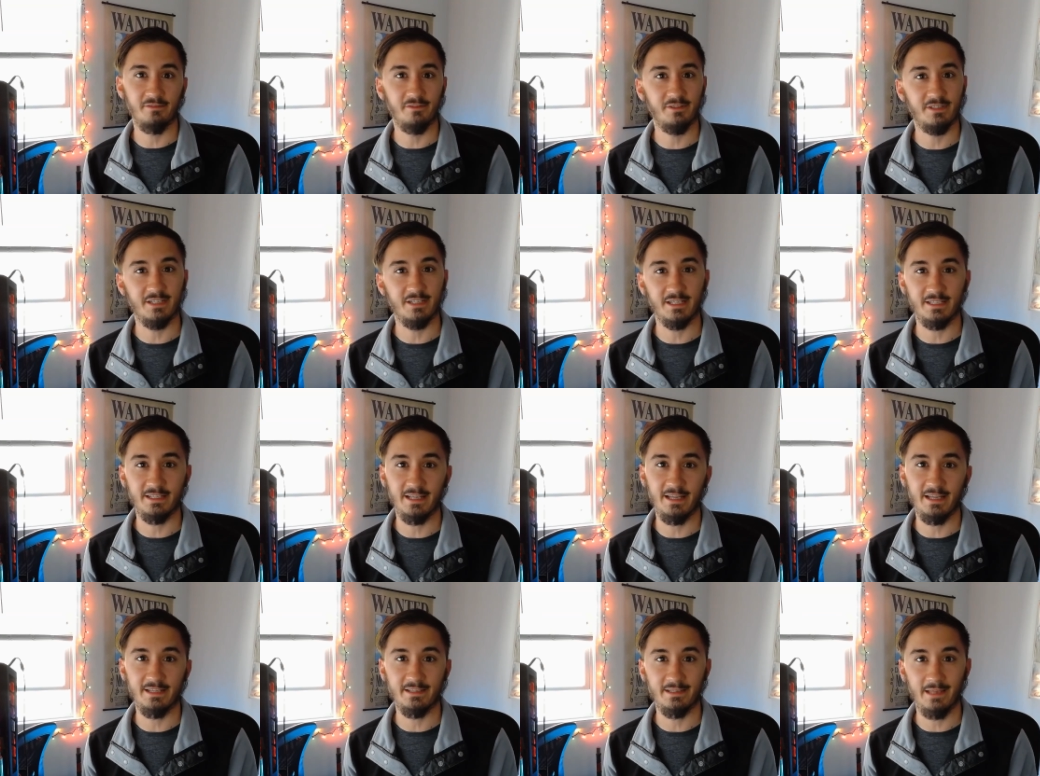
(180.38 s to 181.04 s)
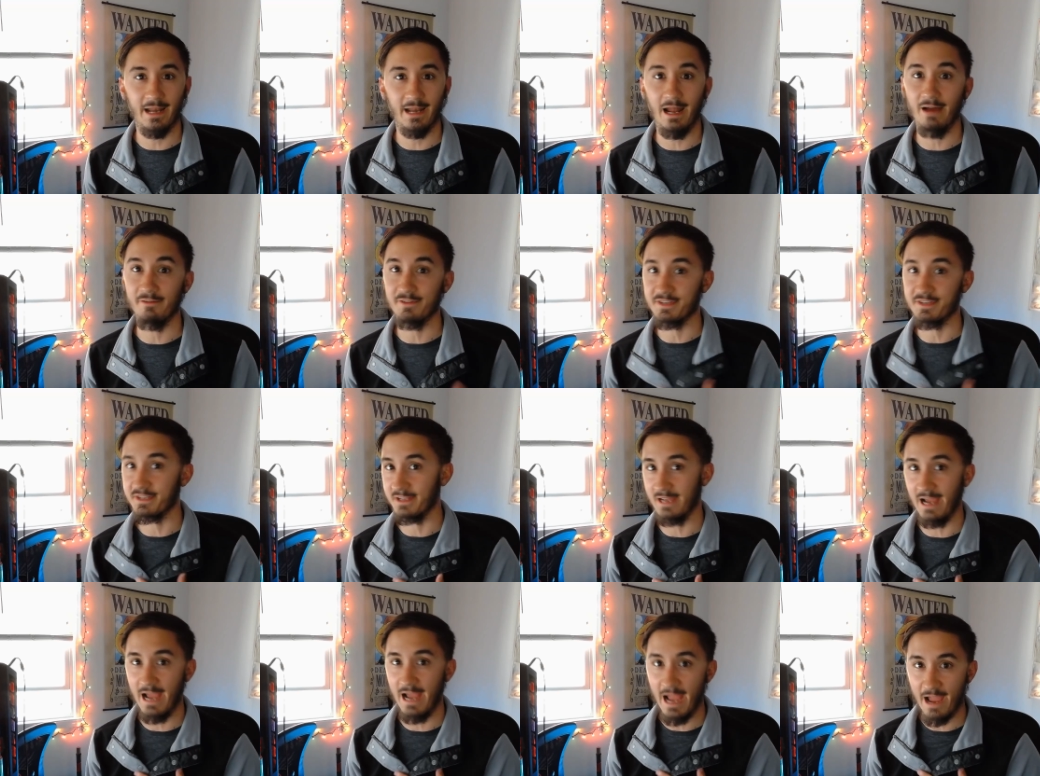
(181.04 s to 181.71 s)
success that
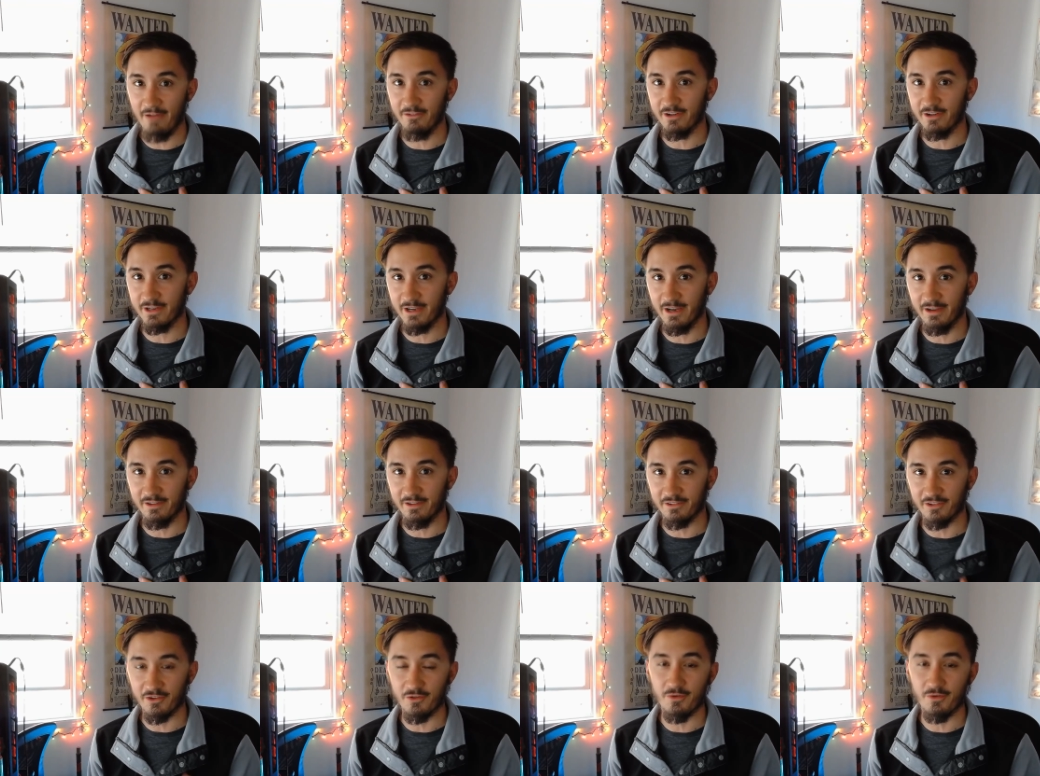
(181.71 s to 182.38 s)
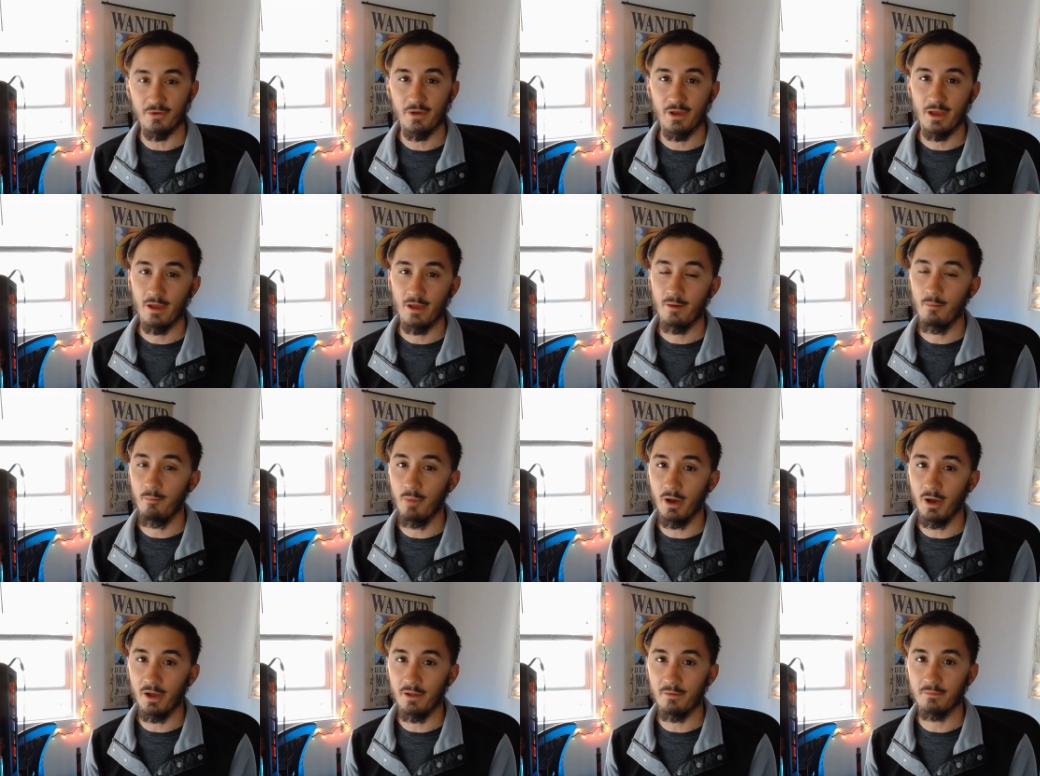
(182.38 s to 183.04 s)
obviously i haven't gotten to
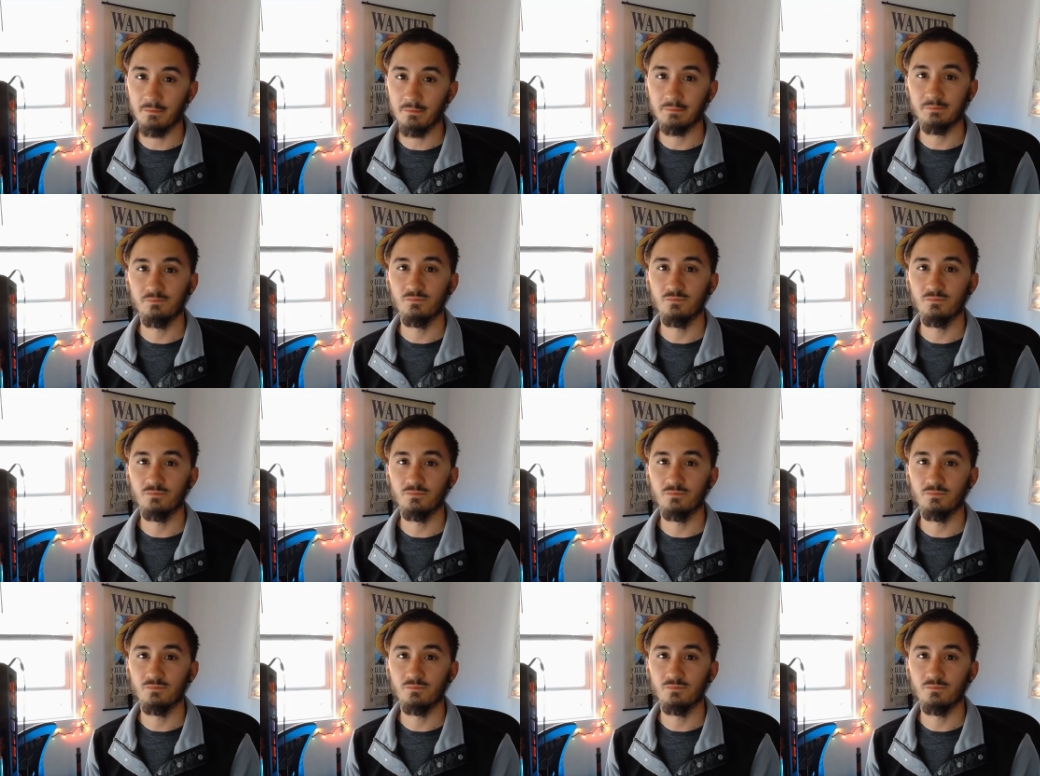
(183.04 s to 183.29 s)
but